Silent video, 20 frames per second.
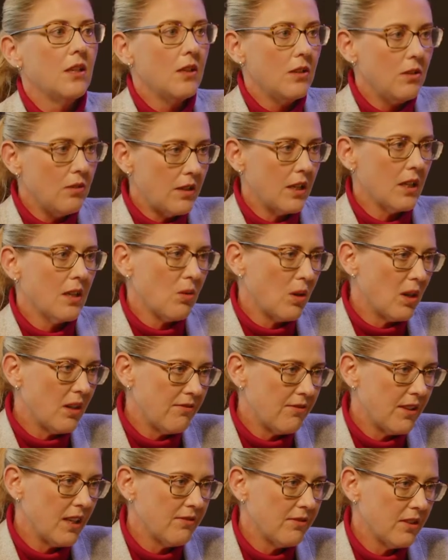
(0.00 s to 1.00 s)
you then
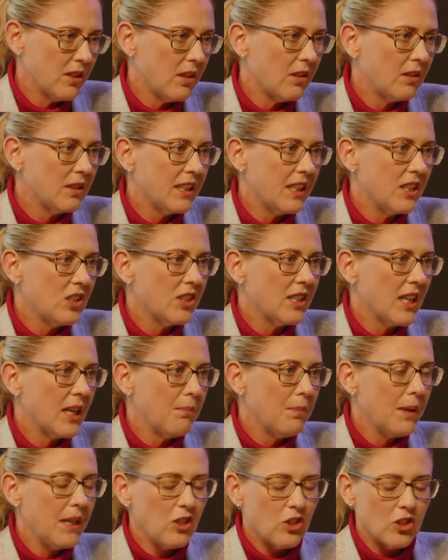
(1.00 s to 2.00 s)
qualify for the old age state
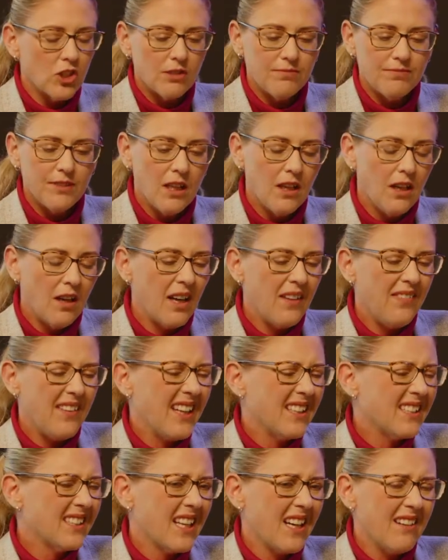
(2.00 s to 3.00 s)
pension, and
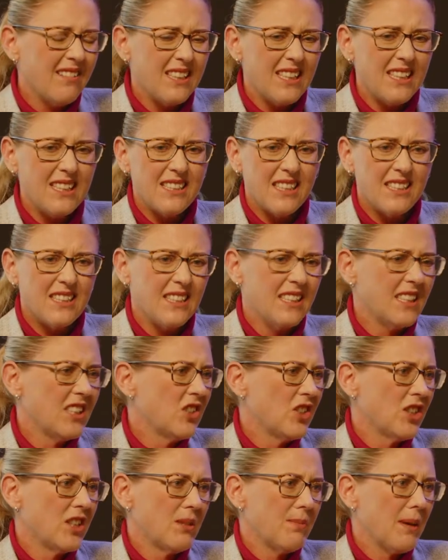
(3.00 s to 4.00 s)
that's currently sitting at
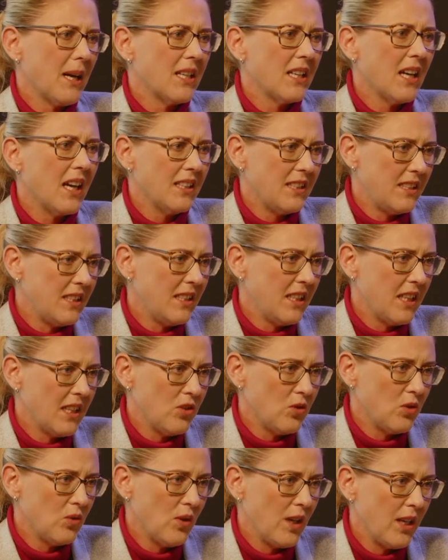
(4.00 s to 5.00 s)
just about
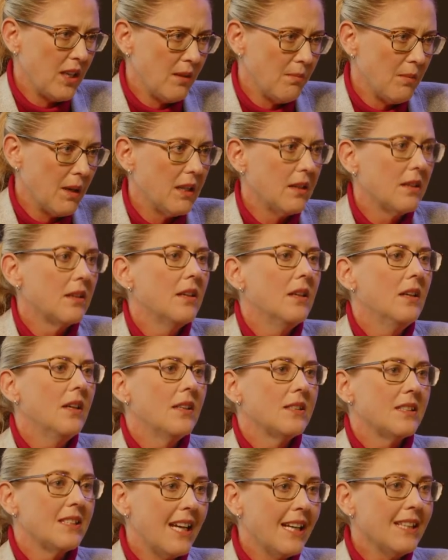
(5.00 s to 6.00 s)
1900 rand a month.
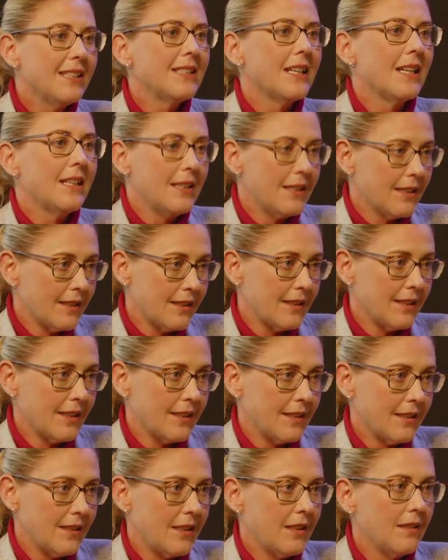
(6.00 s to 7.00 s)
So that date is
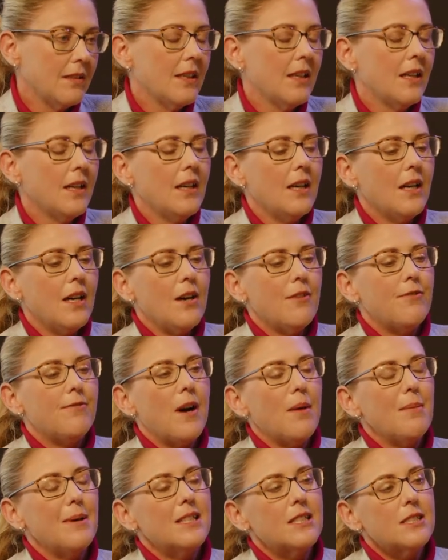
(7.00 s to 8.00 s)
60.
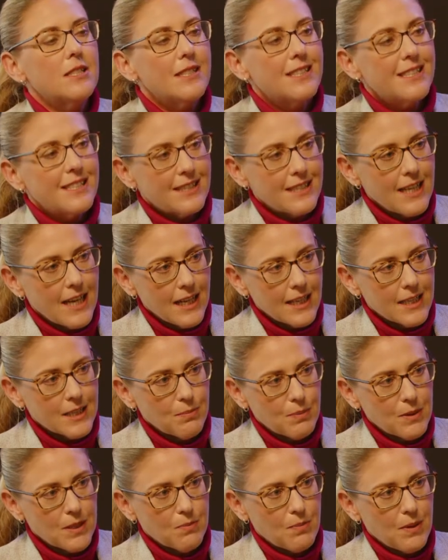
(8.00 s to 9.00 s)
From a tax
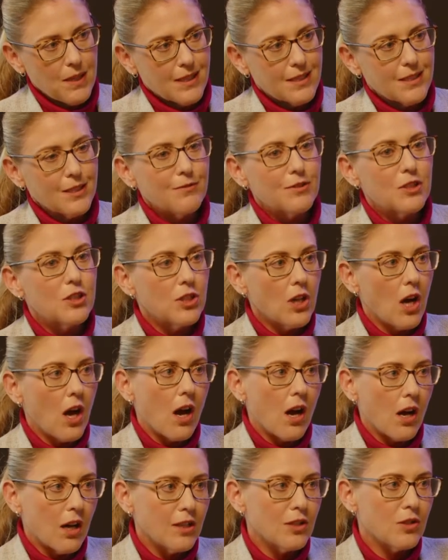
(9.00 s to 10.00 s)
perspective,
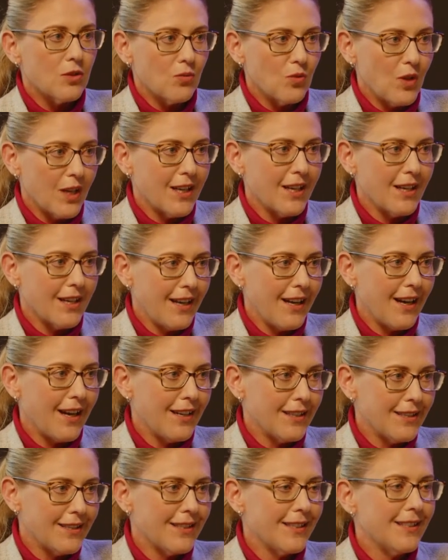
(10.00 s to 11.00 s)
SARS
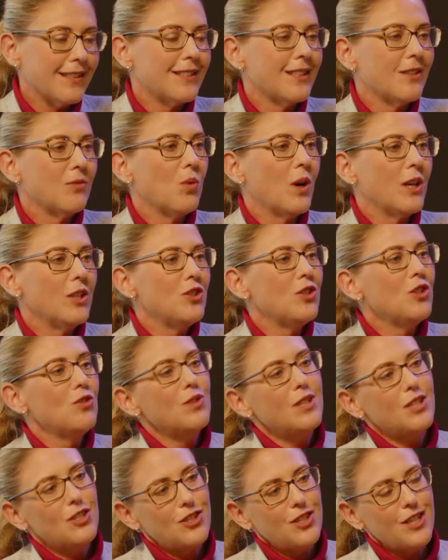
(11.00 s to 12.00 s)
recognizes that once you
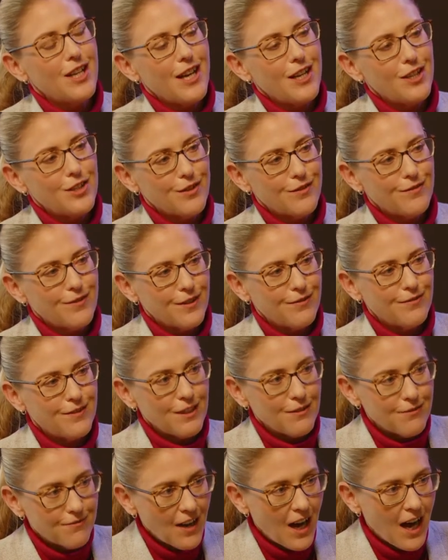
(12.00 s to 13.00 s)
reach the age of
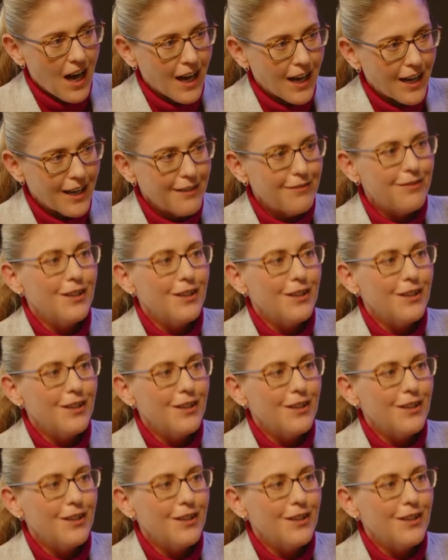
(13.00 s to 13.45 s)
55,